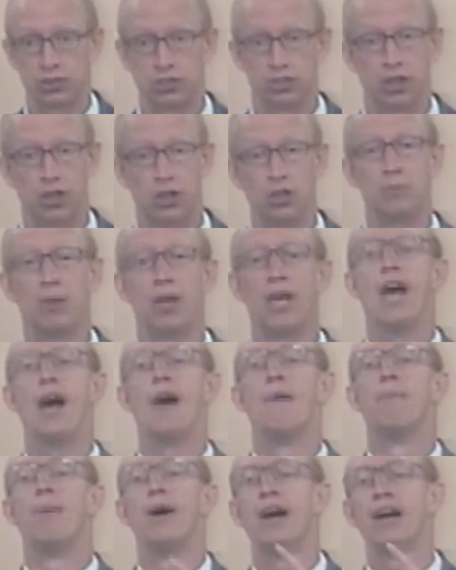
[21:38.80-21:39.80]
Job,
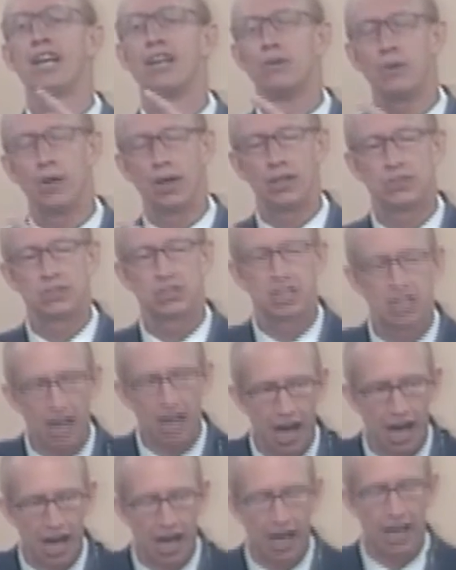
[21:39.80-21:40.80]
but it was
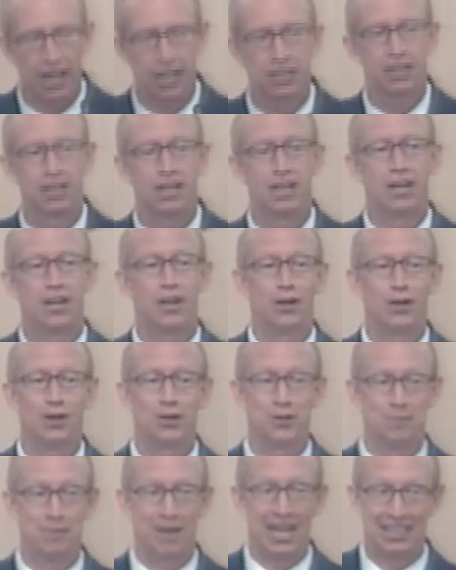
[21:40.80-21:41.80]
God
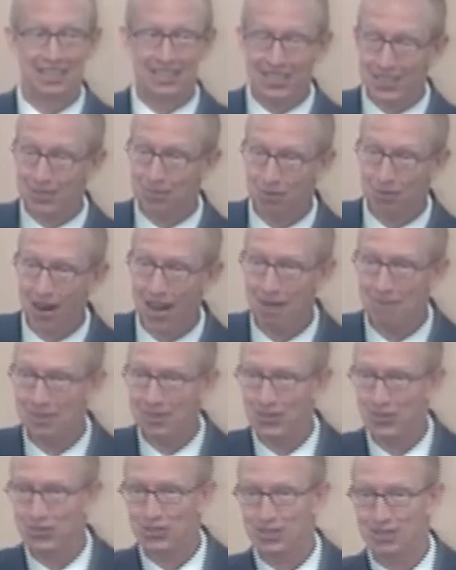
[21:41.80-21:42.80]
who made this
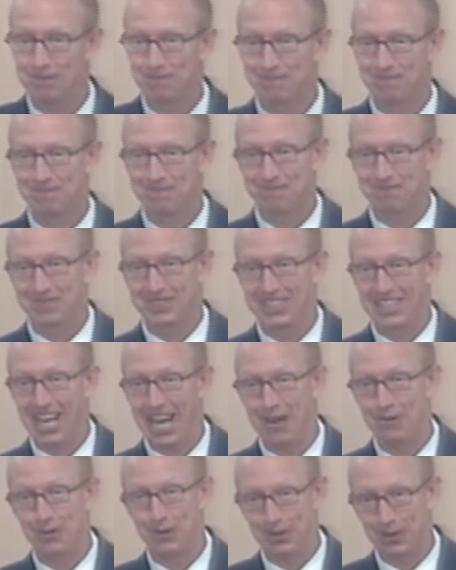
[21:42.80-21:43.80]
promise I
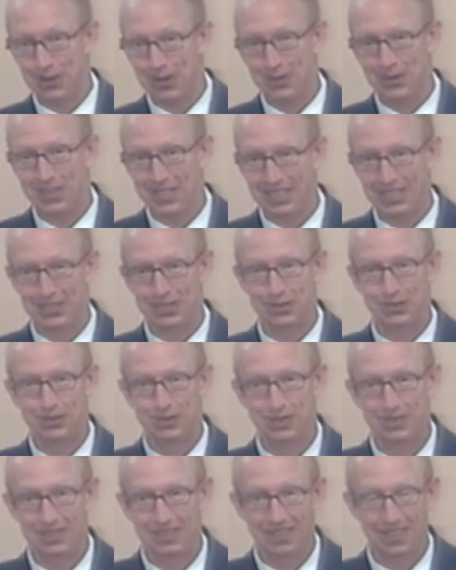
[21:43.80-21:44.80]
work all things,
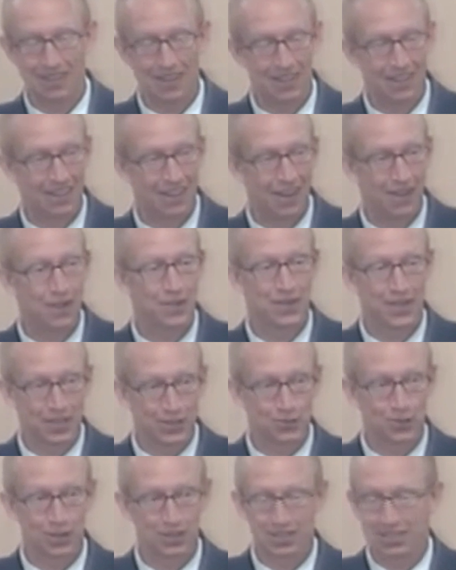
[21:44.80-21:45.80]
all things
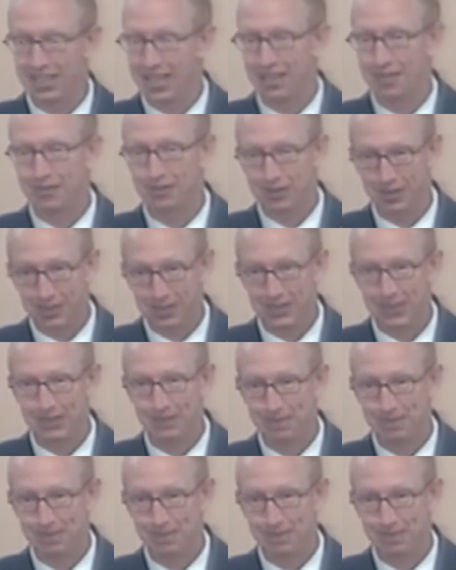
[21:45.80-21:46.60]
work together for good.